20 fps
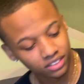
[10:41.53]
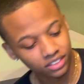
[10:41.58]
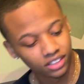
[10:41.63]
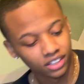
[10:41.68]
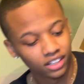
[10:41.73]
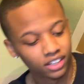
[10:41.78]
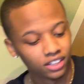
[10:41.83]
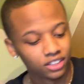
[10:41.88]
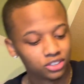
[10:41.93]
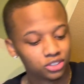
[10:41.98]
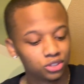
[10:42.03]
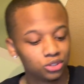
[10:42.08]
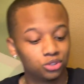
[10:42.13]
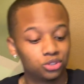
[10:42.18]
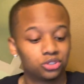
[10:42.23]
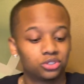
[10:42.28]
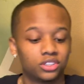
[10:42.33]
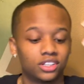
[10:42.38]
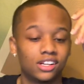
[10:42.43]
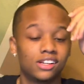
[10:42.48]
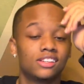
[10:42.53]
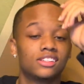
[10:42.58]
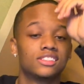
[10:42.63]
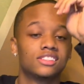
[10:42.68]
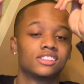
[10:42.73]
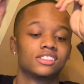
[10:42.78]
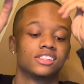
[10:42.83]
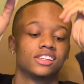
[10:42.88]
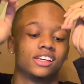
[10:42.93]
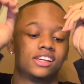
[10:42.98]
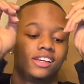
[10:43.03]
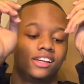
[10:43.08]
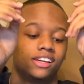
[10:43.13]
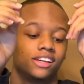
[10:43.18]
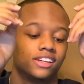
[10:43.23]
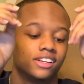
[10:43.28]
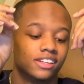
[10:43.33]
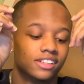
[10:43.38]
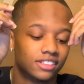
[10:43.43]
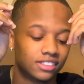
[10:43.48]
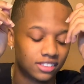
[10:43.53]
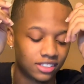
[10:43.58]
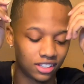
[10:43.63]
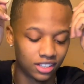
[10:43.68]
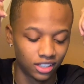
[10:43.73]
yeah, shoestrings is in.